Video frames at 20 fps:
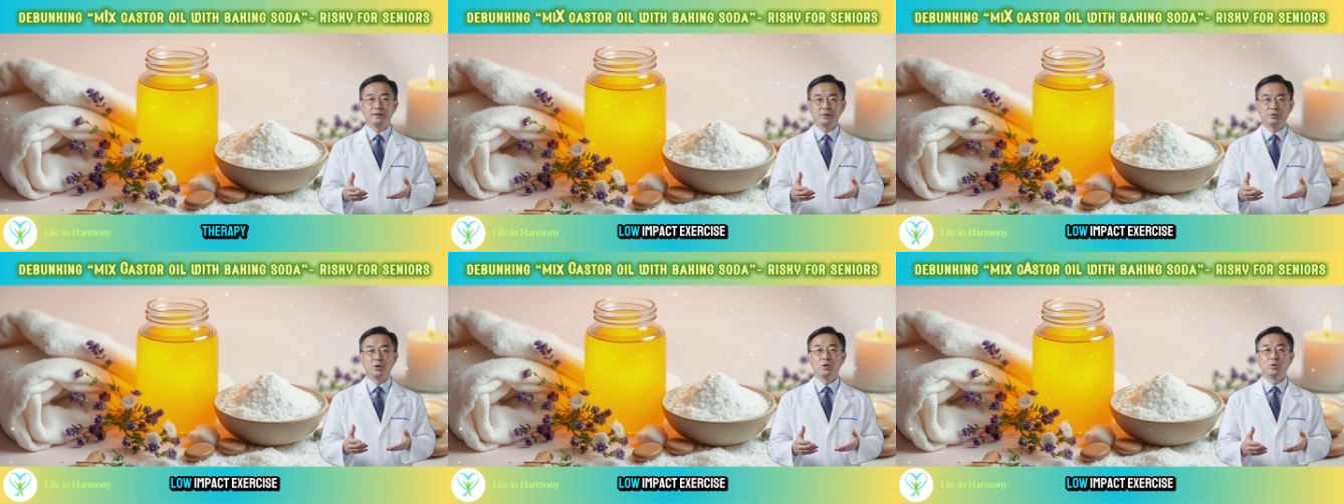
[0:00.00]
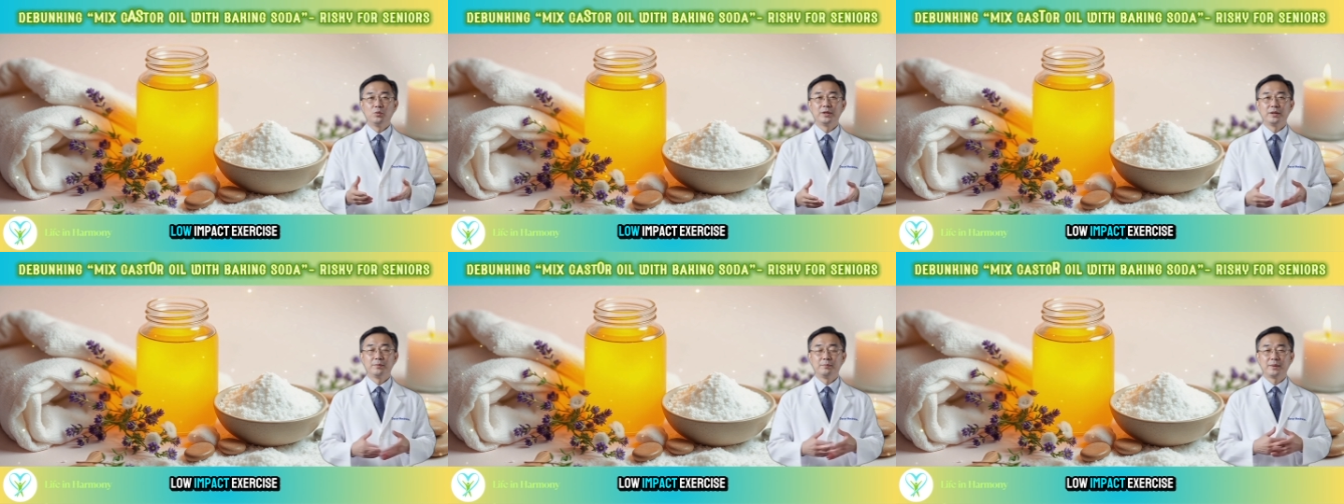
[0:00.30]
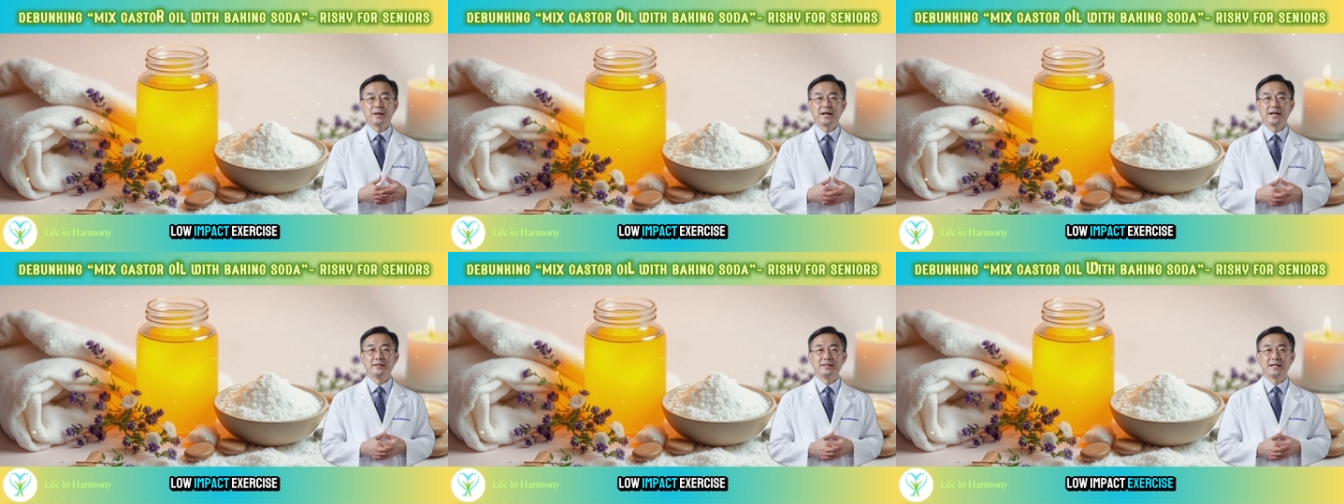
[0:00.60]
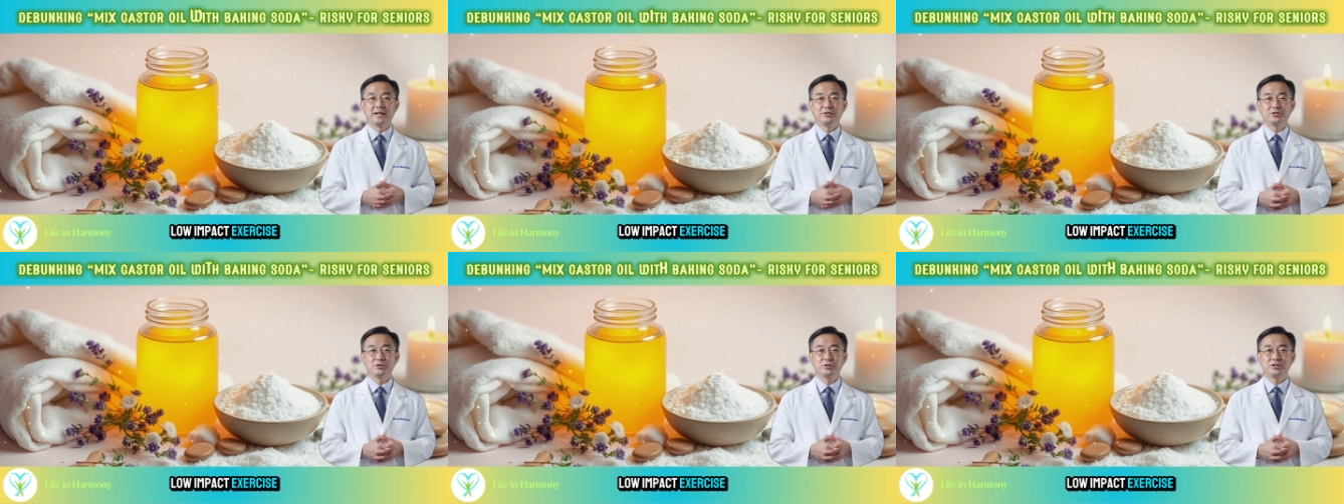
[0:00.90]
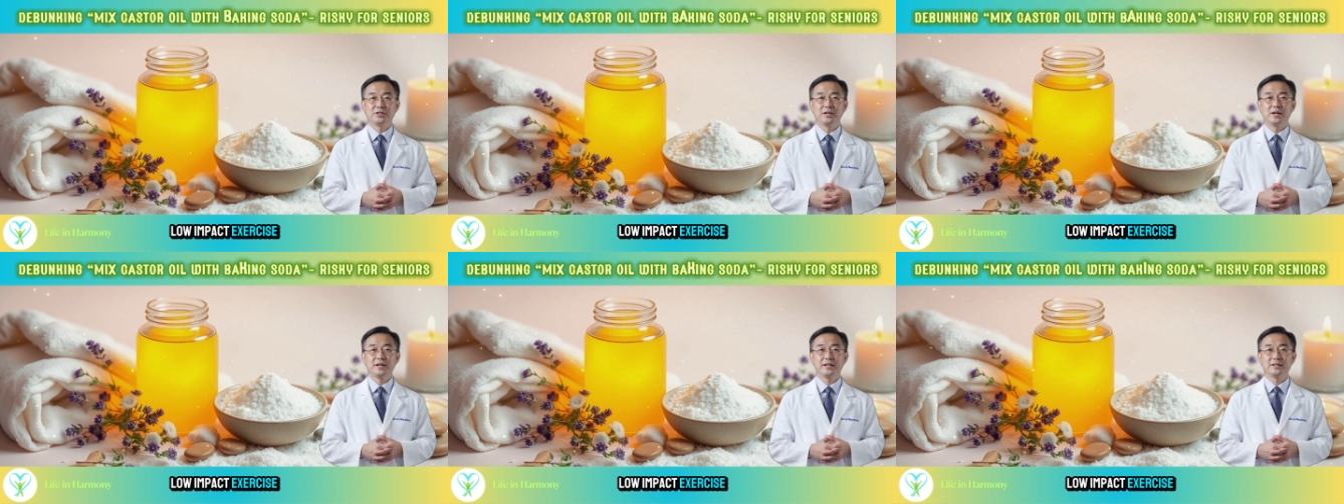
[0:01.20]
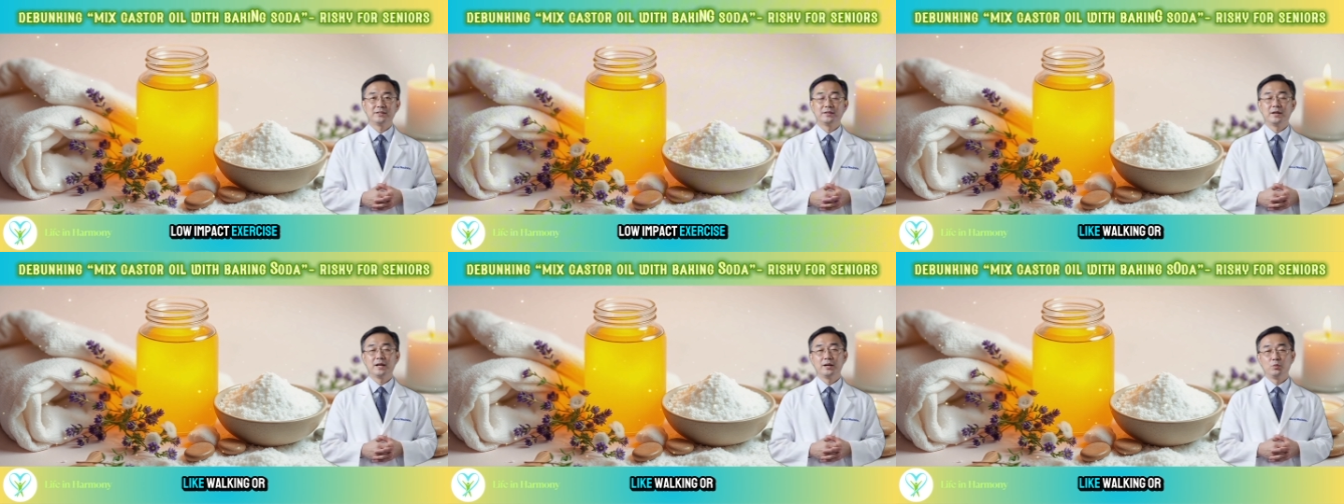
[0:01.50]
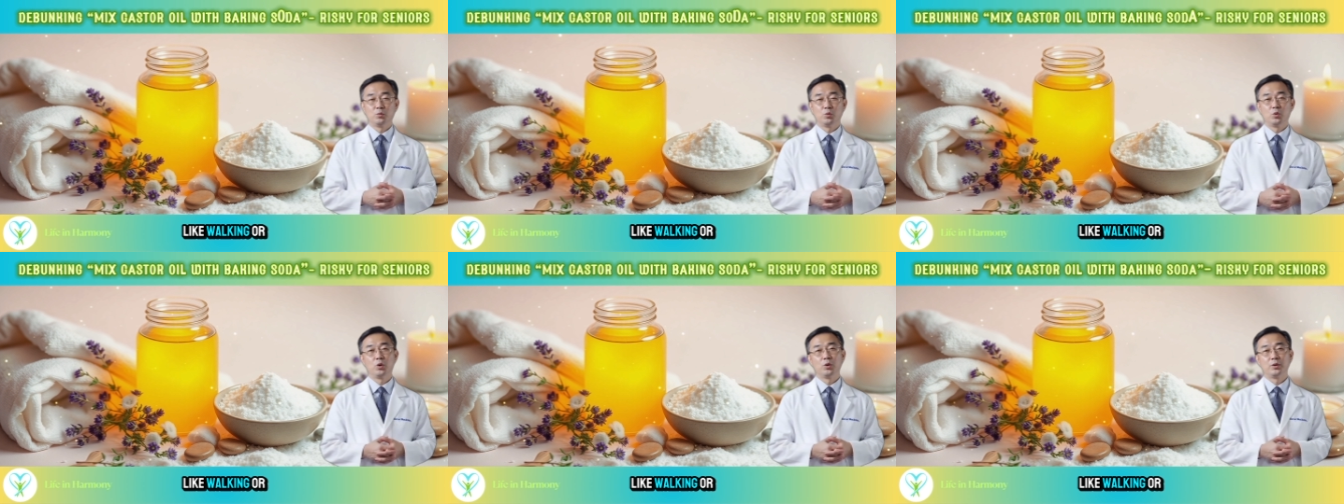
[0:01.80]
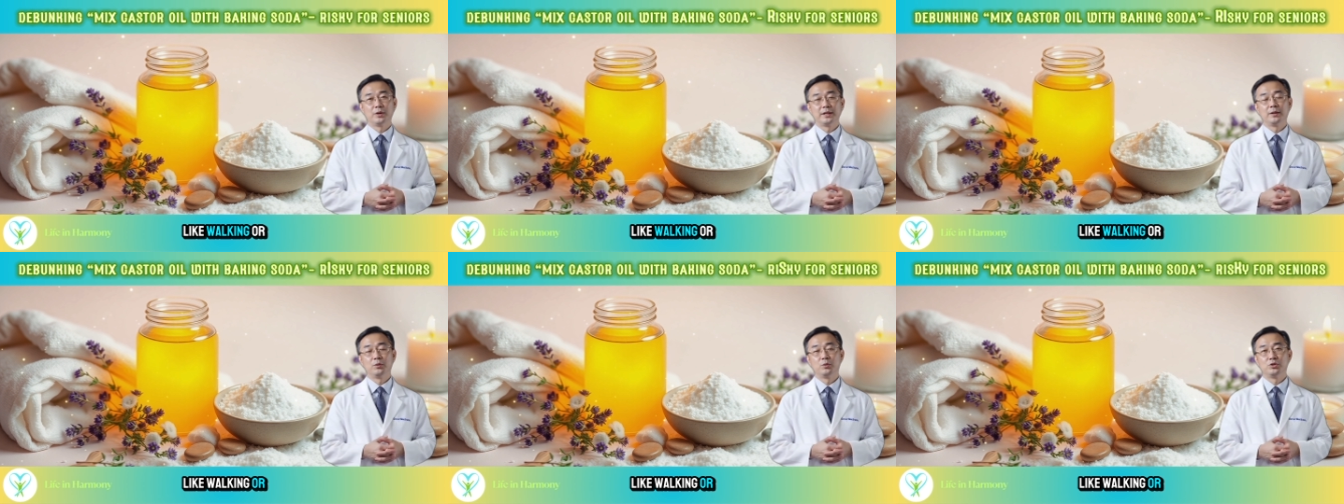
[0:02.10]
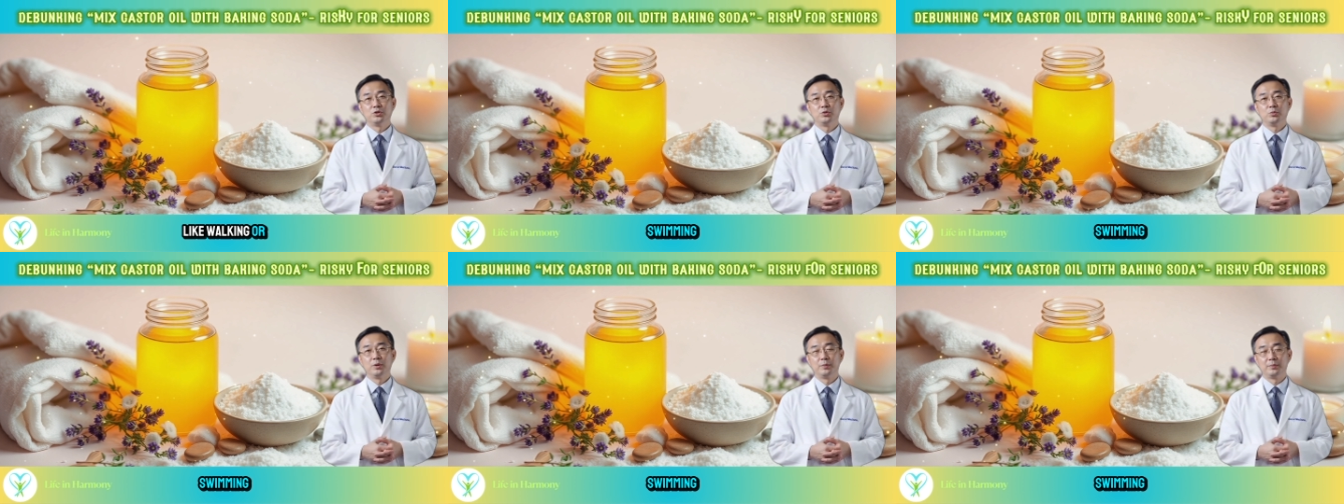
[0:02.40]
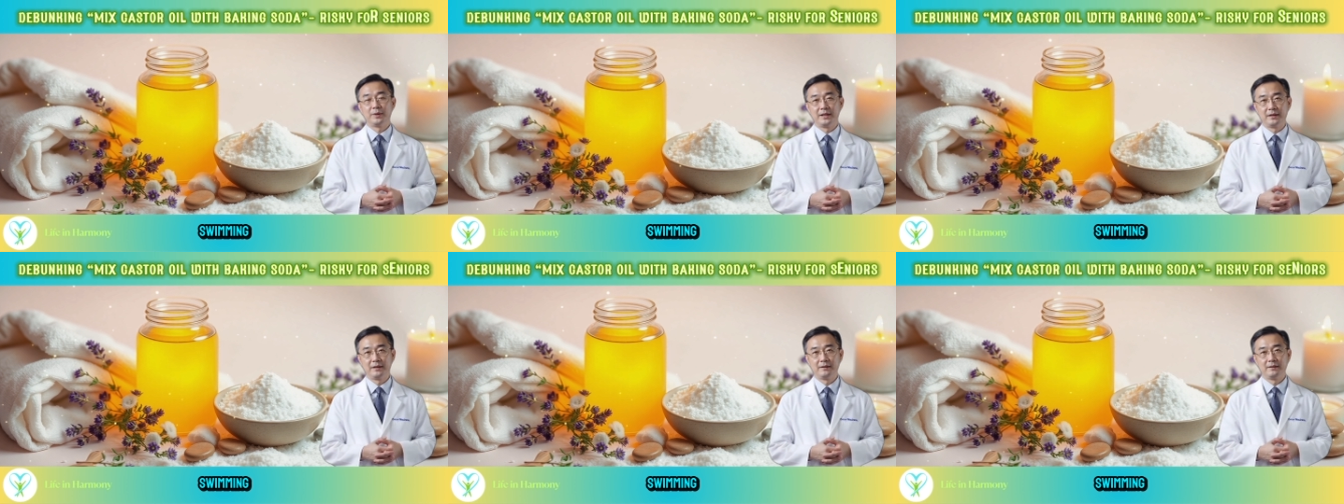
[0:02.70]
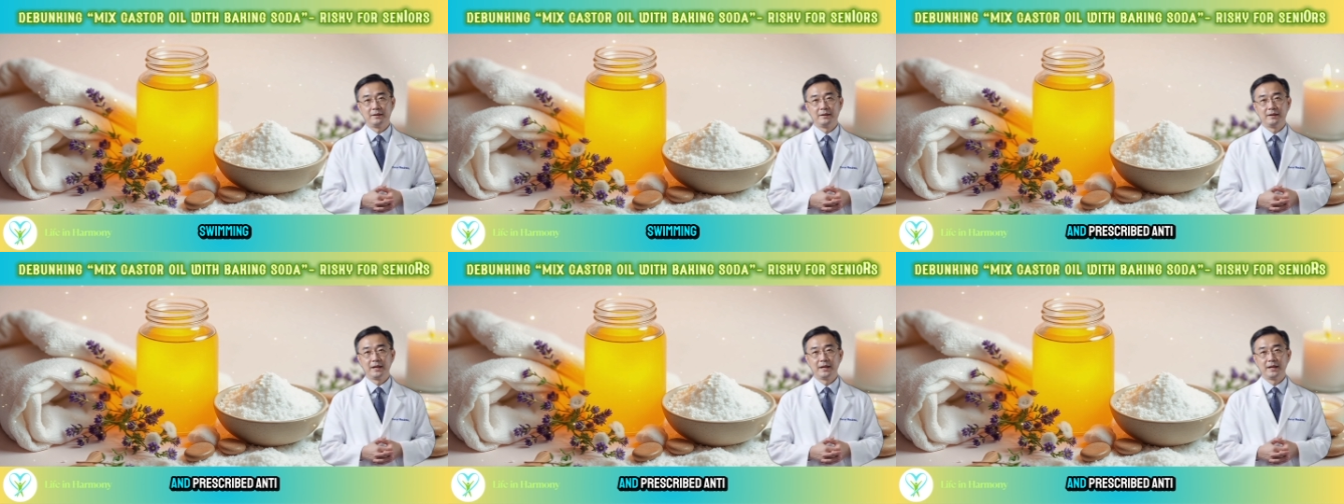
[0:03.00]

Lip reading: low-impact exercise like walking or swimming,